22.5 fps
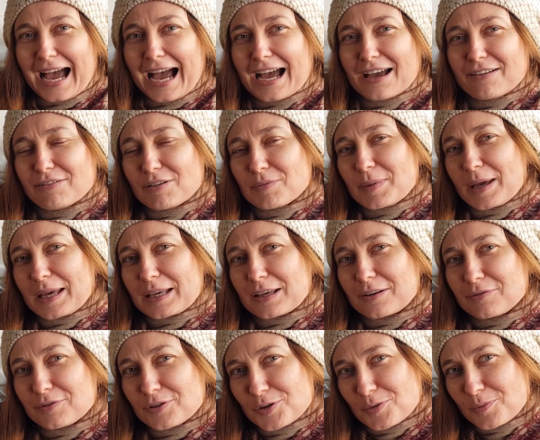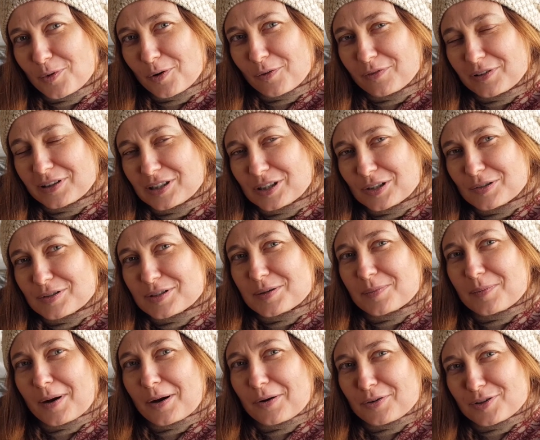I will make a few more videos
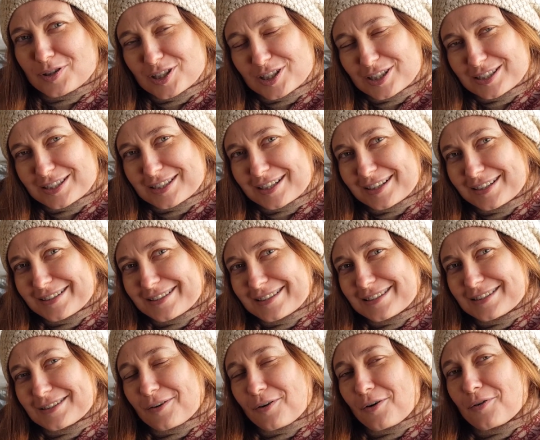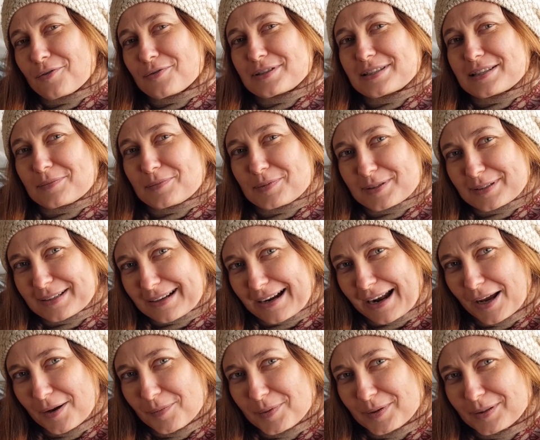about ginger, so
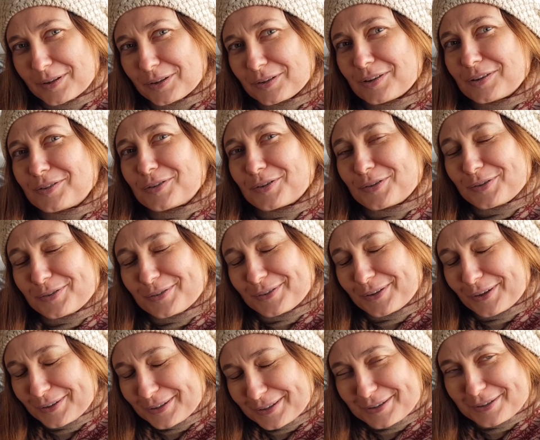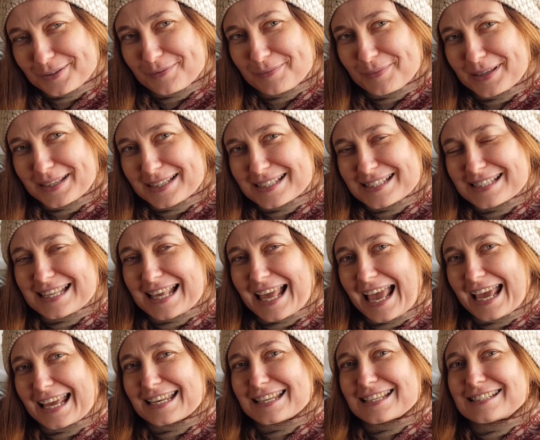subscribe in order to not to miss
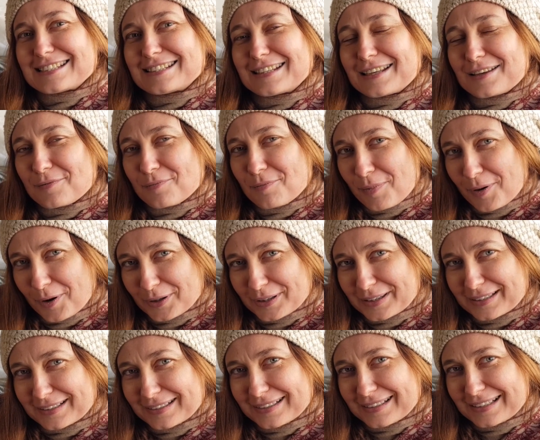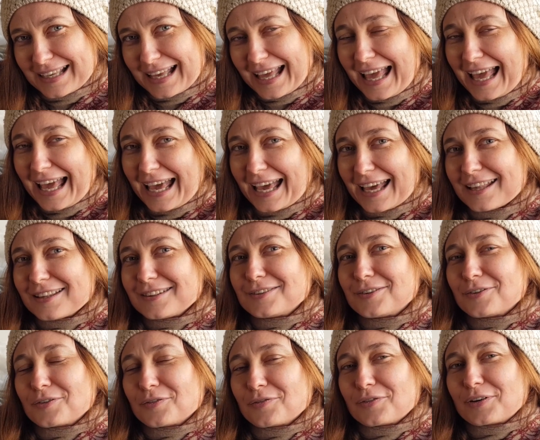anything important and
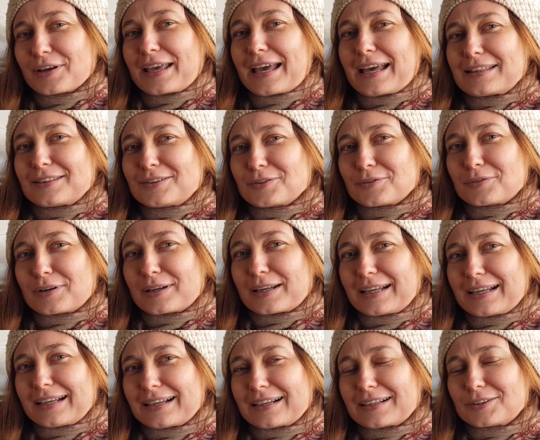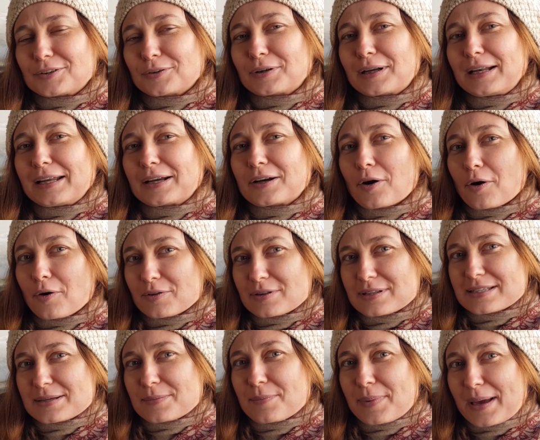don't forget to, to click
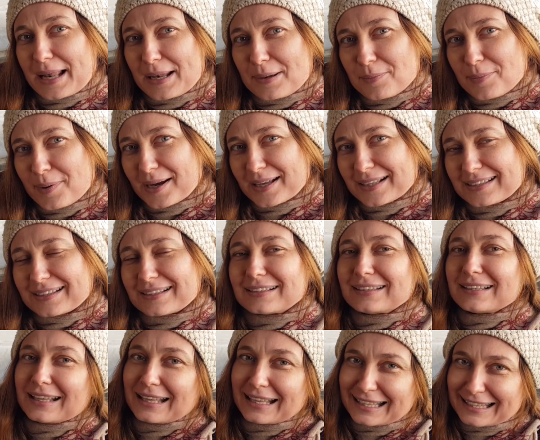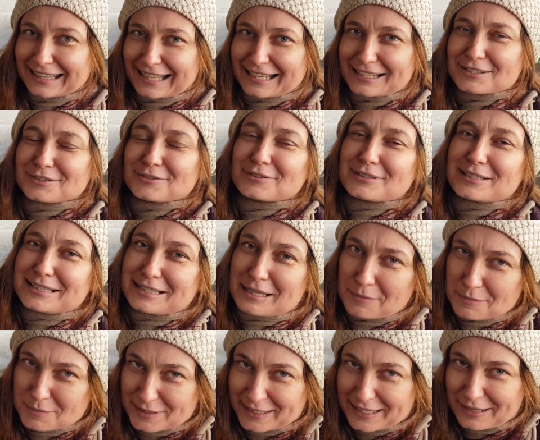on the bell button next to the
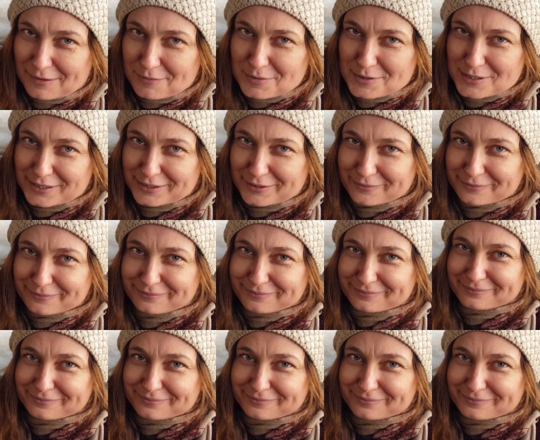subscription.